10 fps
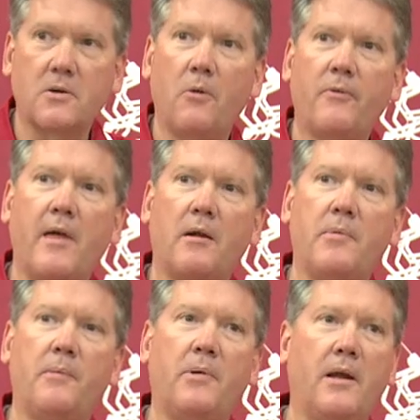So hopefully that'll
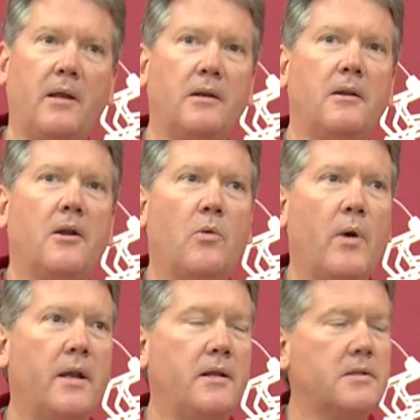be played at, you know,
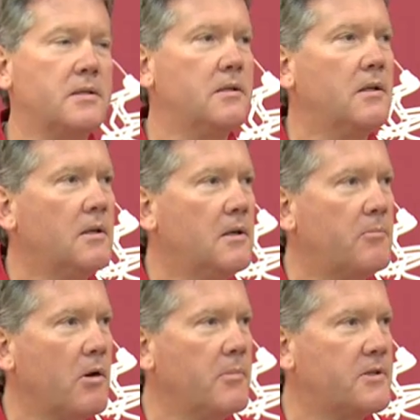weddings and
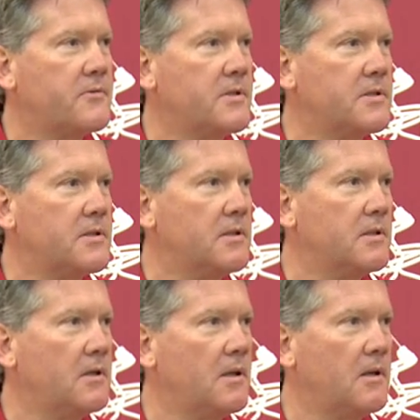bar mitzvahs and